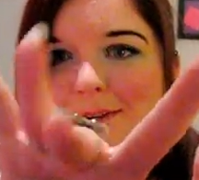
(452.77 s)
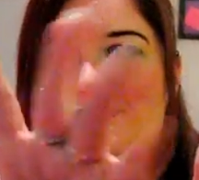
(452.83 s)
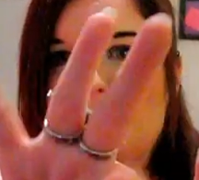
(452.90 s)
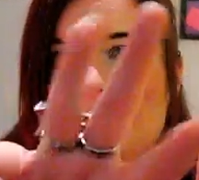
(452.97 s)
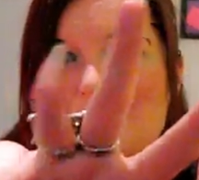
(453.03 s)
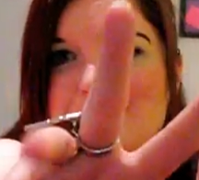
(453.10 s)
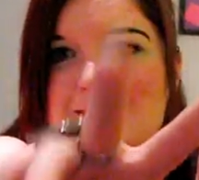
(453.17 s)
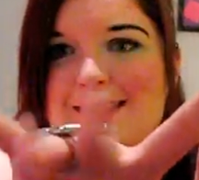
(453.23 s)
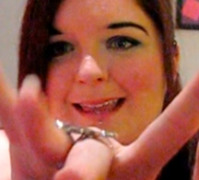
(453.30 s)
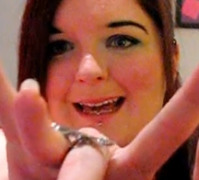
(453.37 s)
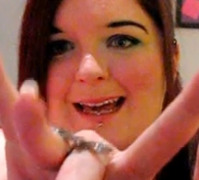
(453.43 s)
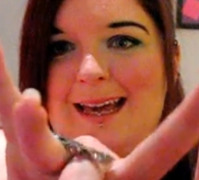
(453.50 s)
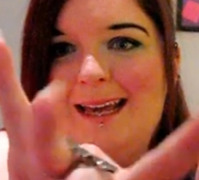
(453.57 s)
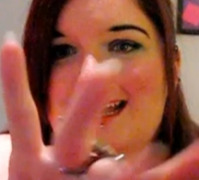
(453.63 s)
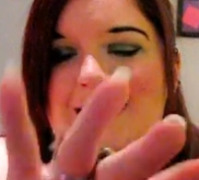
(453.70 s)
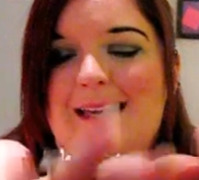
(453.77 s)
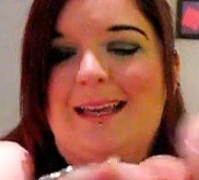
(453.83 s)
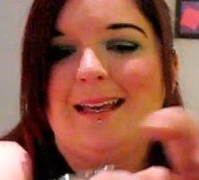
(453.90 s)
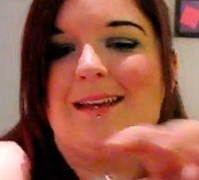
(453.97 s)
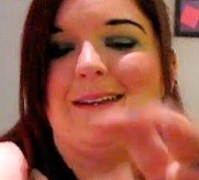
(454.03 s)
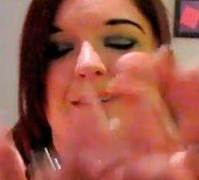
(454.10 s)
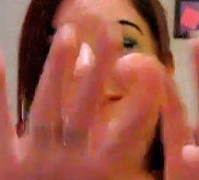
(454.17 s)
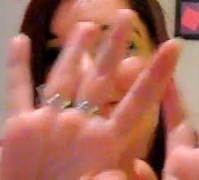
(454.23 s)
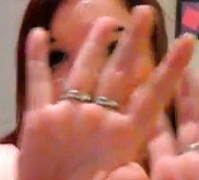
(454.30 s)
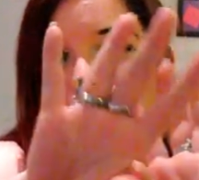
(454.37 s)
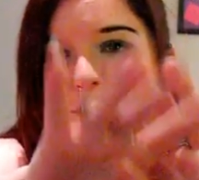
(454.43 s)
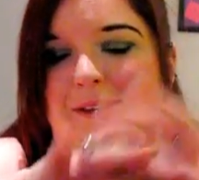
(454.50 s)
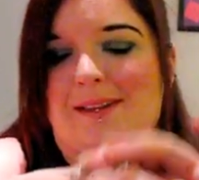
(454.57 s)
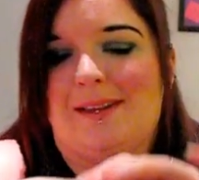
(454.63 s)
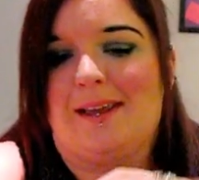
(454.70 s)
do that because they're
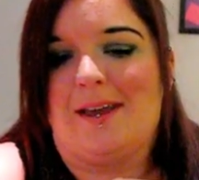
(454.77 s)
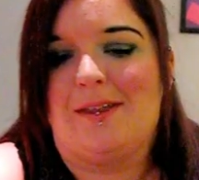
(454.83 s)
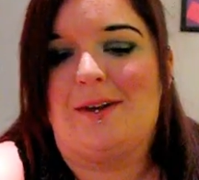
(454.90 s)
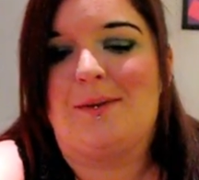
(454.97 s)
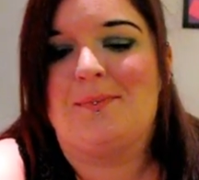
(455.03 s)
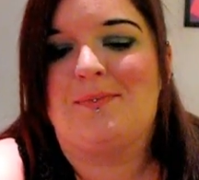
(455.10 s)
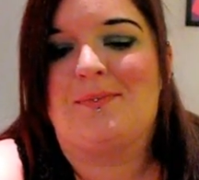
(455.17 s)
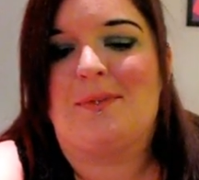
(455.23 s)
joined together.